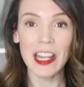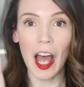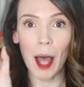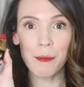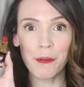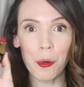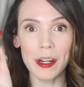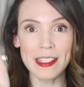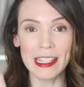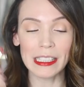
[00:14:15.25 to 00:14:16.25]
Tom
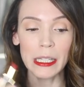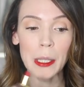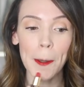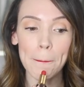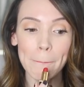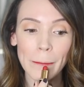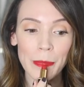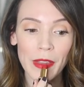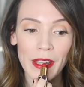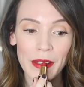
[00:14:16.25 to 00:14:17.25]
Ford Dylan.
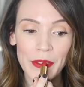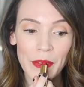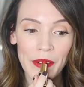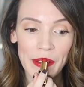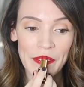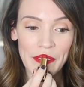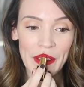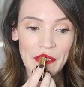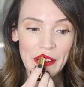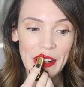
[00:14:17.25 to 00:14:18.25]
It's one of my
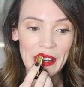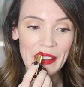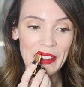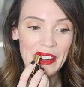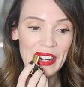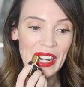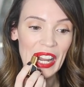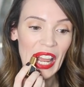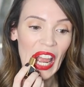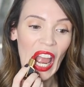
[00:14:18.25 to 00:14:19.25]
favorite colors.
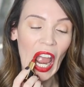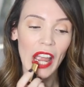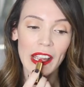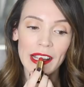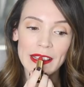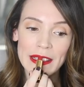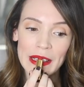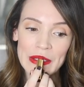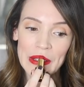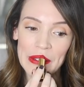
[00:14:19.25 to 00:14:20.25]
It's
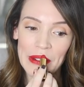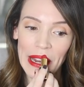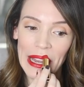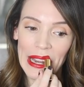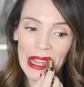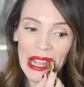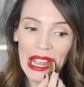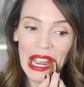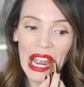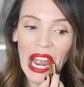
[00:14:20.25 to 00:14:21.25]
such a good red.
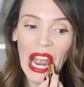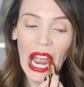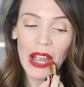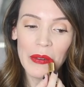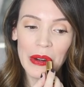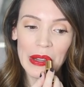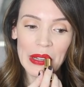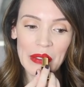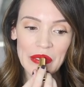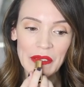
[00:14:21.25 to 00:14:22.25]
One of the
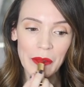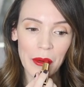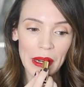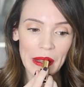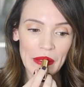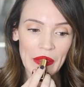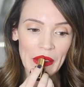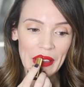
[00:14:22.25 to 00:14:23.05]
lips and boys.